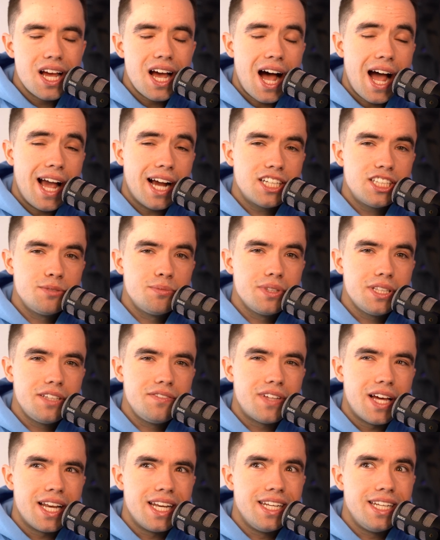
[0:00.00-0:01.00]
I actually believe
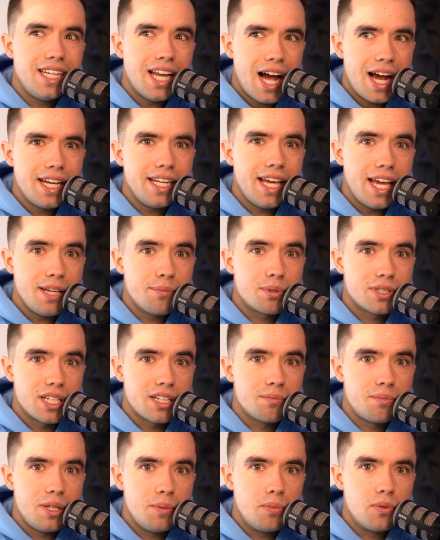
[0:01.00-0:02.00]
that 98%
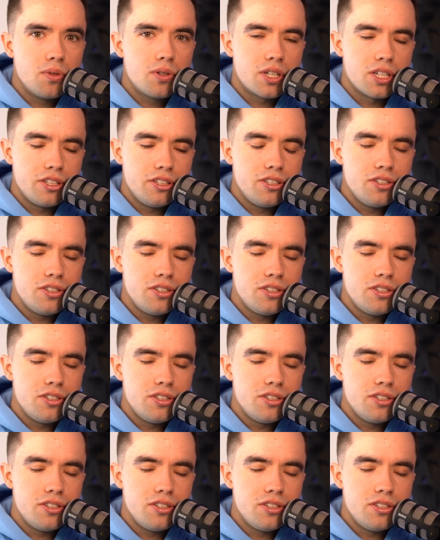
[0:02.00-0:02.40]
of people could